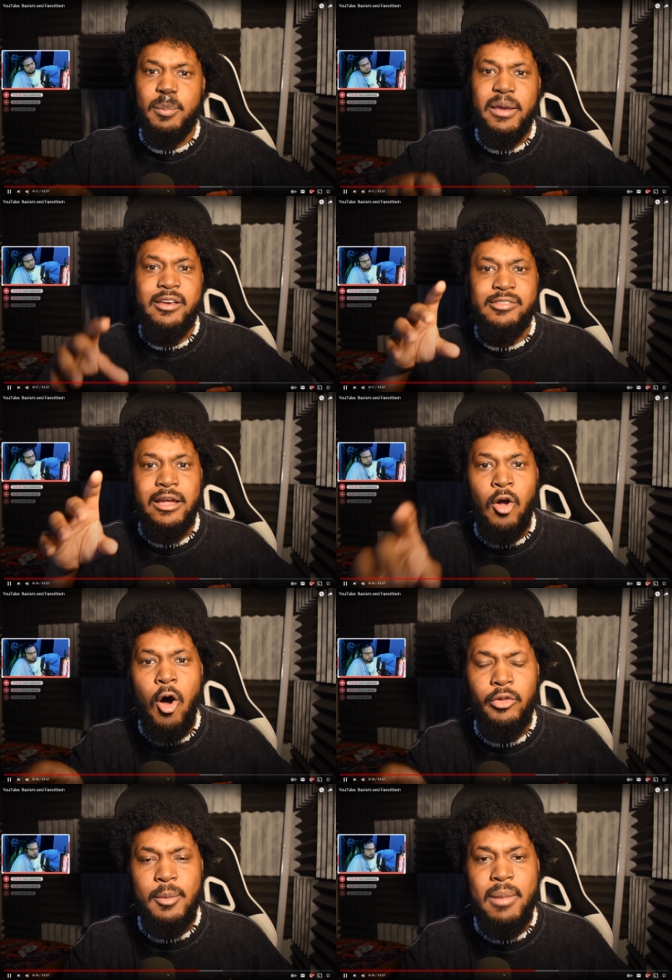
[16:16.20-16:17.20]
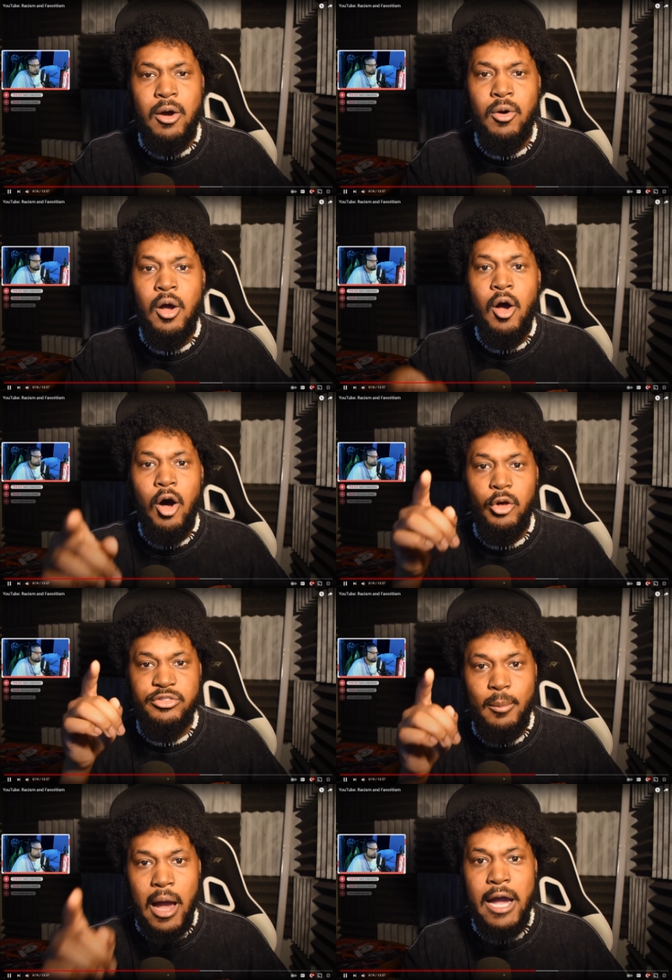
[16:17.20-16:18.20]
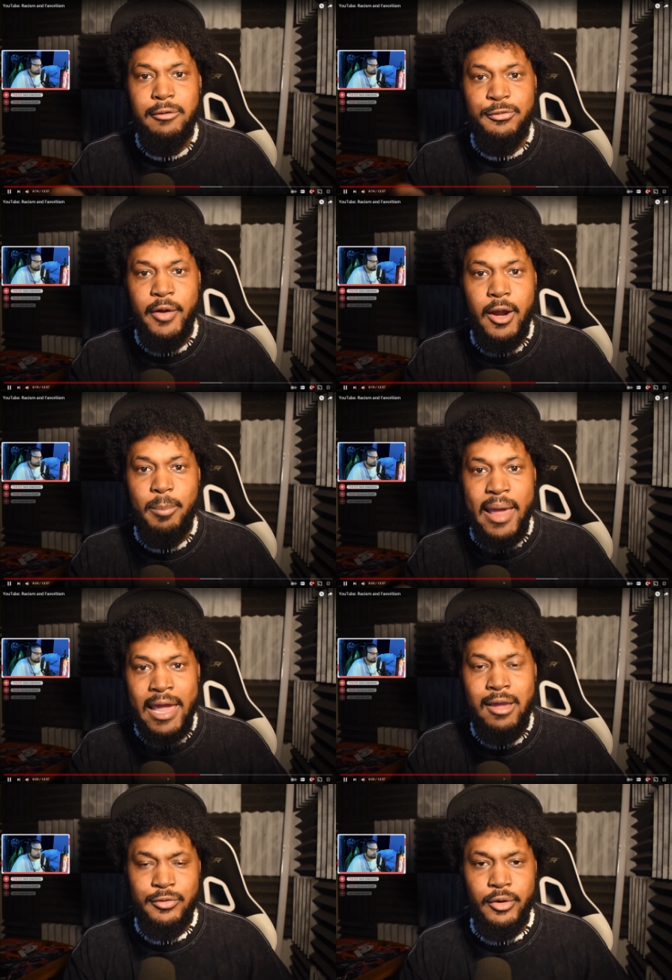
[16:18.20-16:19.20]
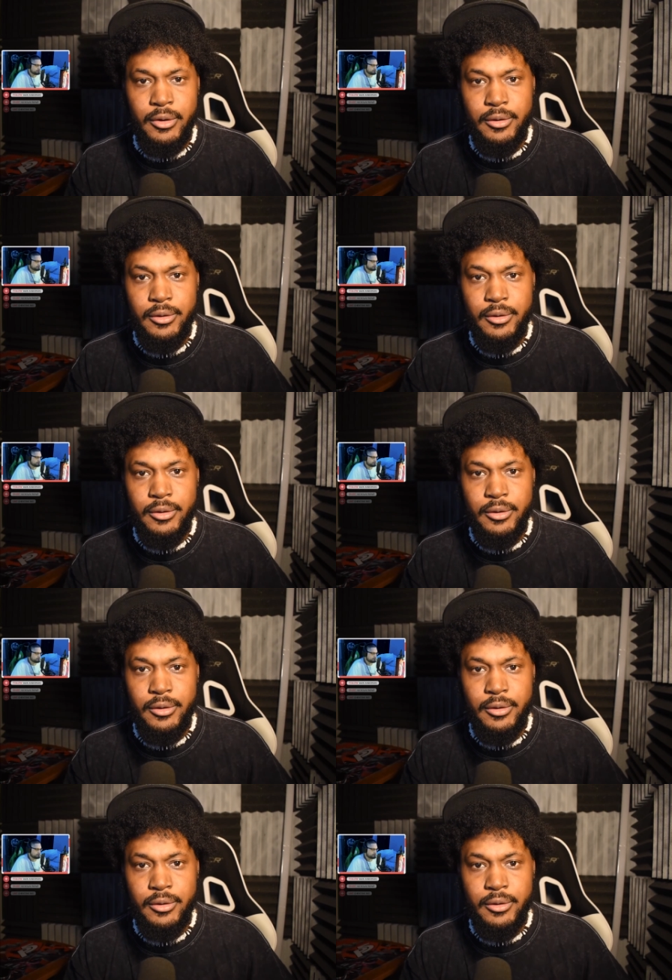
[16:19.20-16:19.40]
Because I called them out on some unfair behavior.